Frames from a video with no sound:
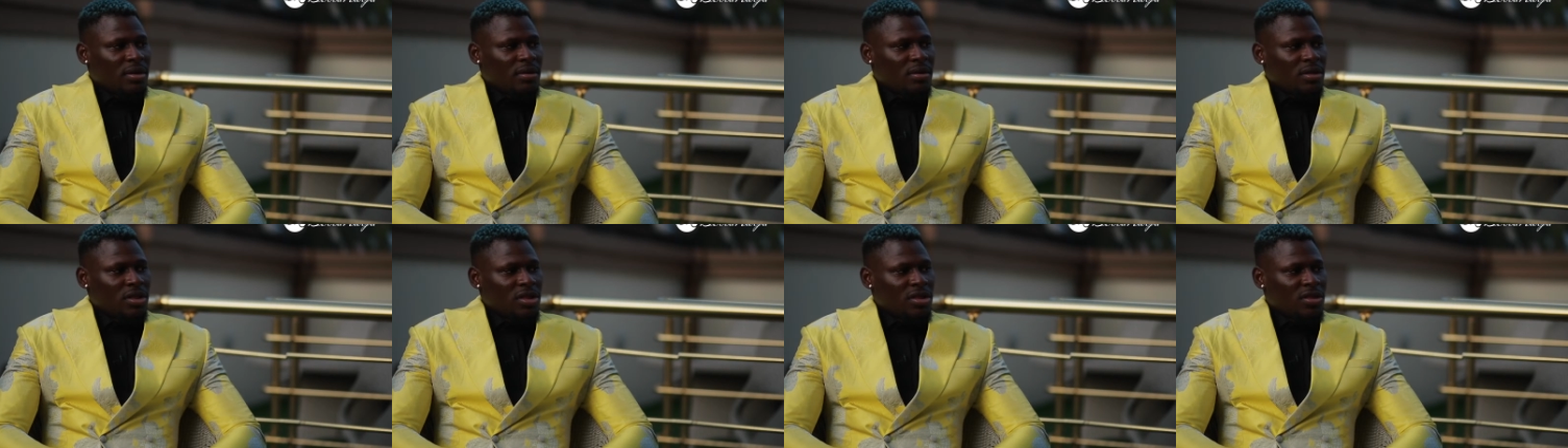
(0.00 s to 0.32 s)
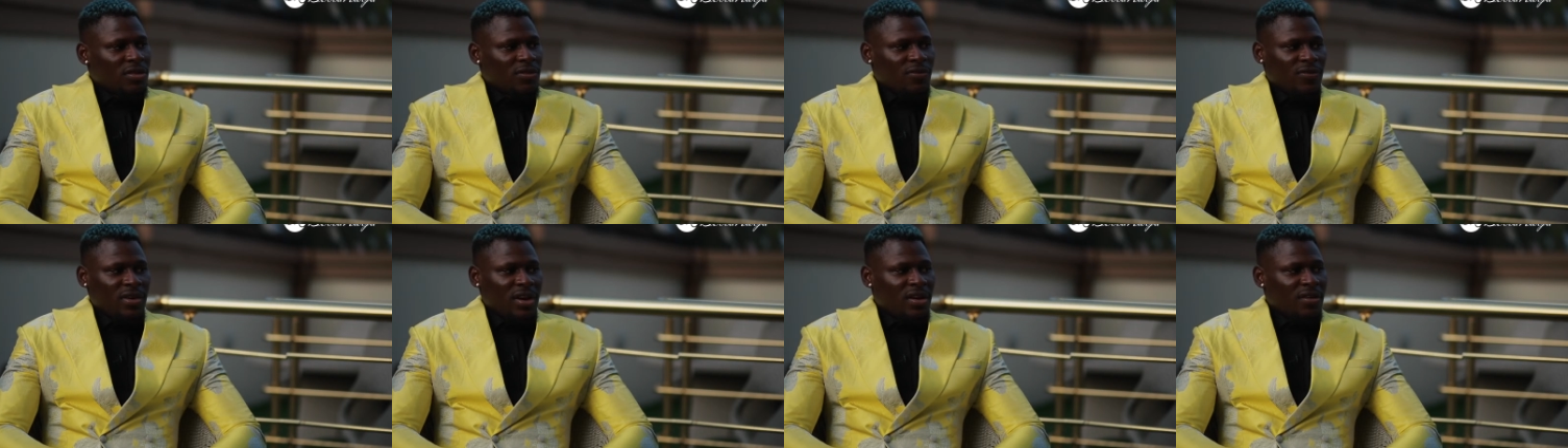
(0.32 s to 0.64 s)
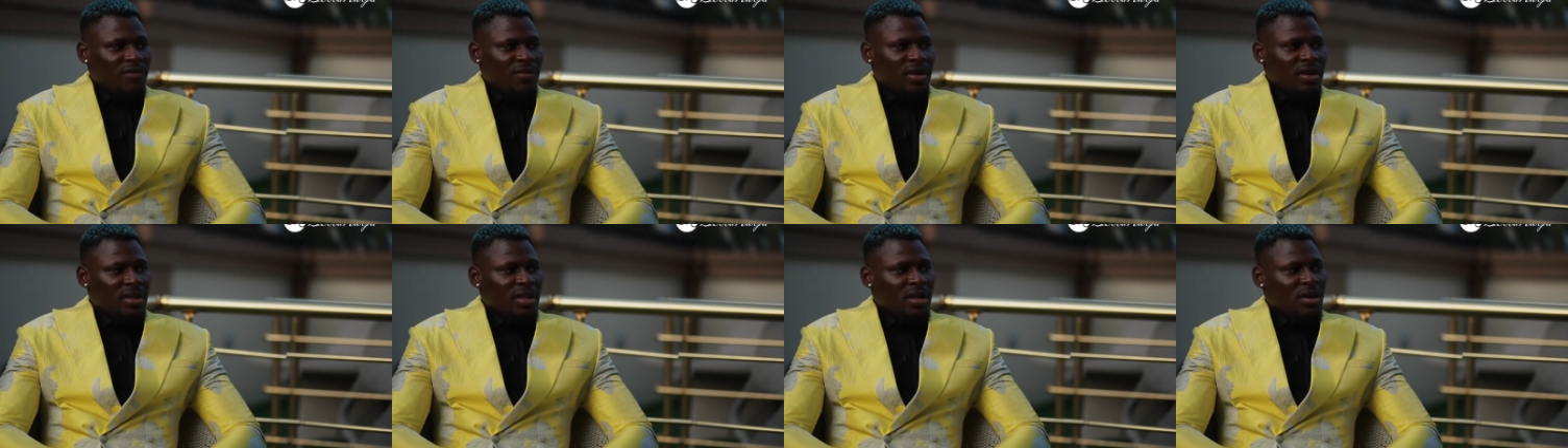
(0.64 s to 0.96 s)
She's very,
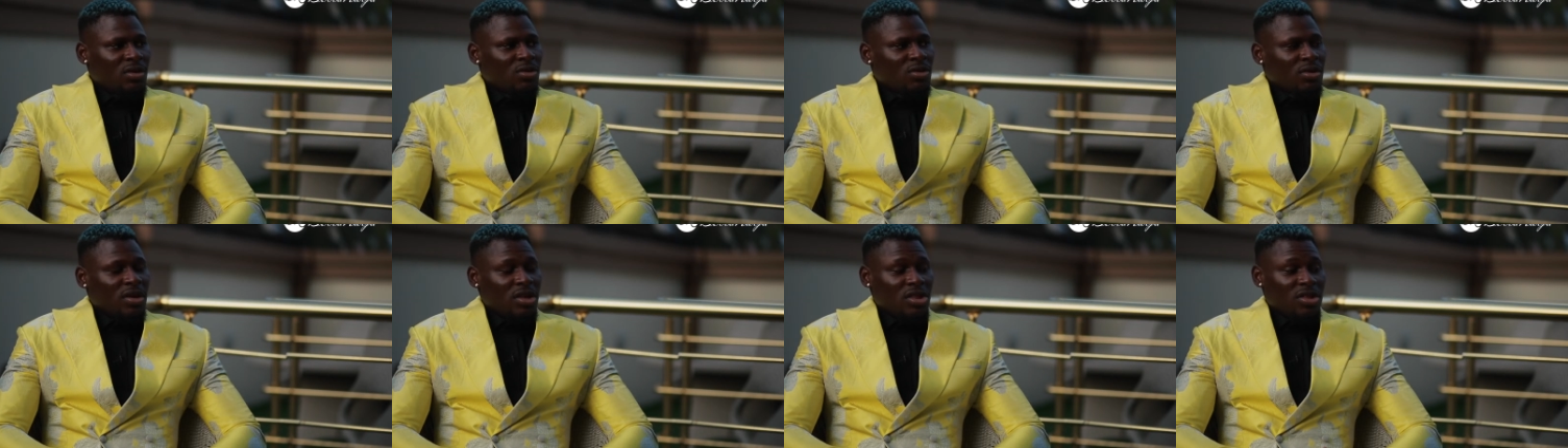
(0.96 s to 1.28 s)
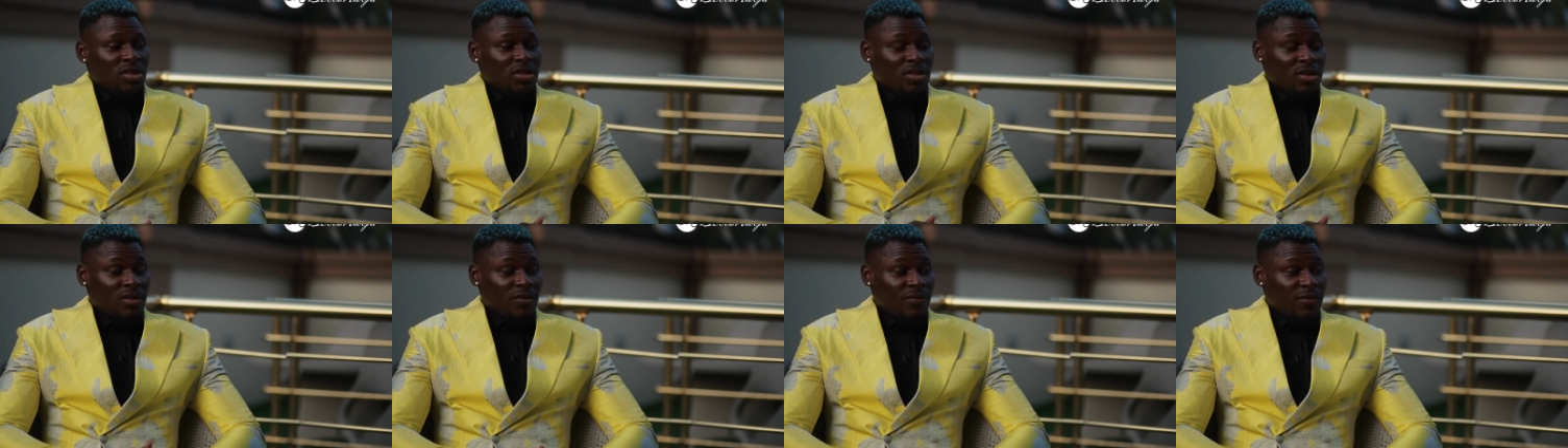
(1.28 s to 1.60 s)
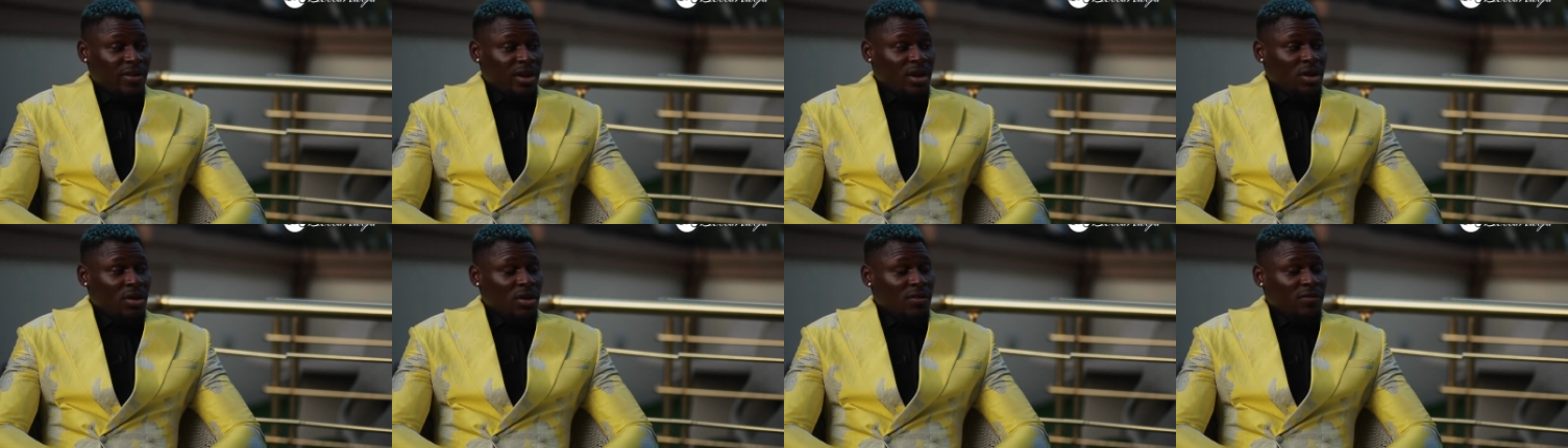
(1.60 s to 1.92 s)
very down to earth. She's a
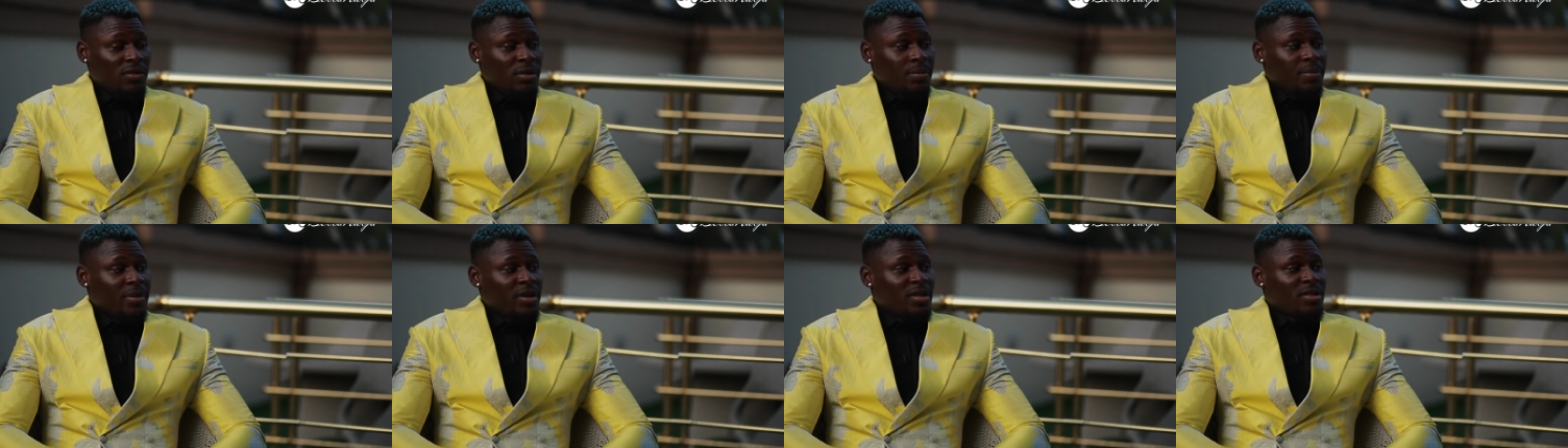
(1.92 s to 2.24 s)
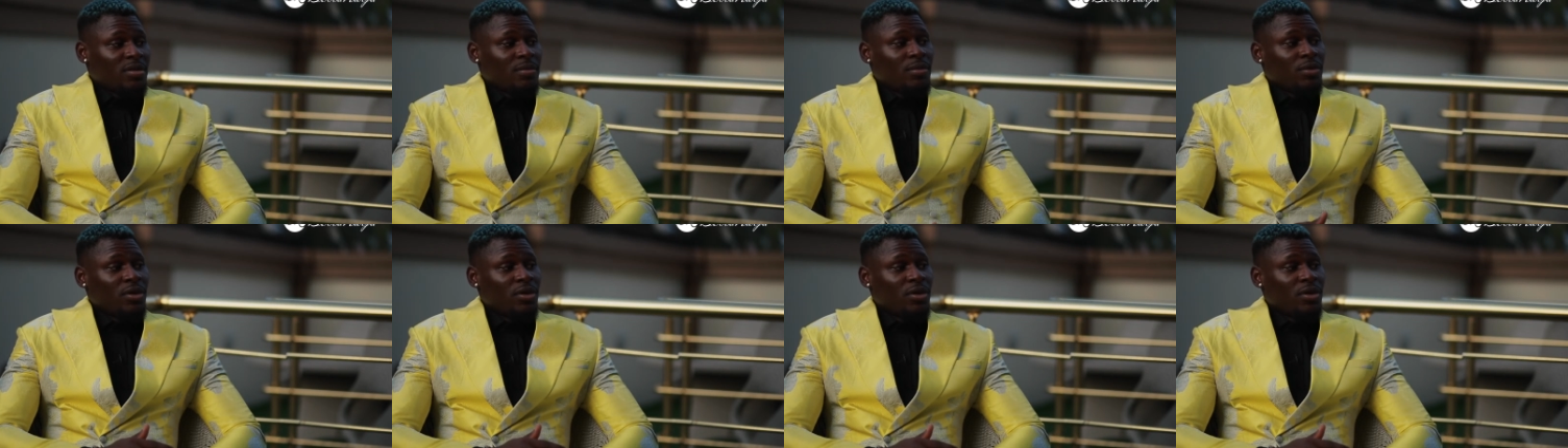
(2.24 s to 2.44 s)
very loving person.